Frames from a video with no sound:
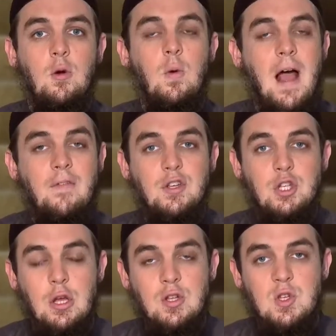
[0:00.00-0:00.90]
Whoever
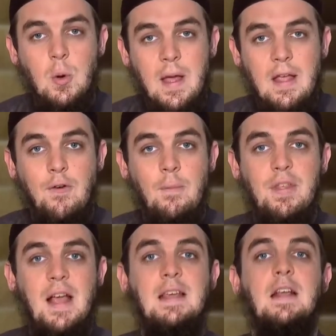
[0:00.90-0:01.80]
turns away from
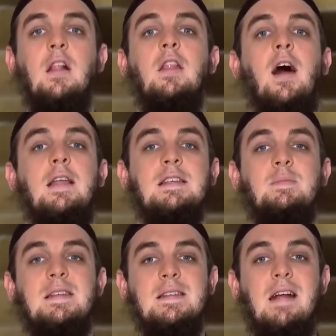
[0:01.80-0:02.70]
thanking Allah and is
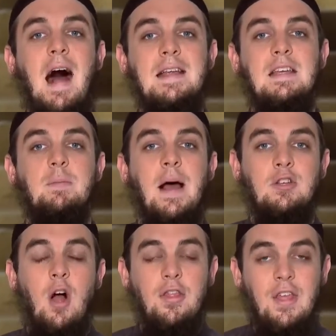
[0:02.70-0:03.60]
misguided by
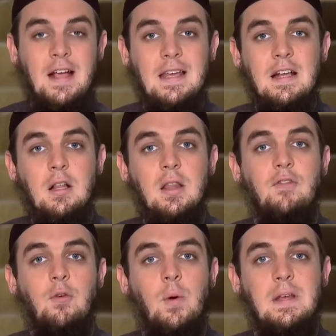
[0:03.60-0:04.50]
not thanking Allah
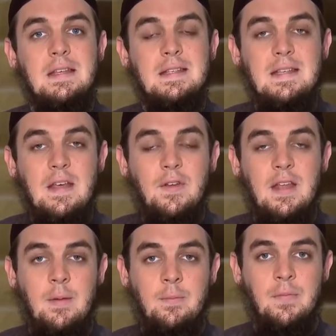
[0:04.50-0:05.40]
for what He's given
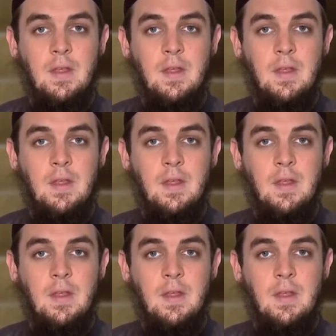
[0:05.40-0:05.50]
him,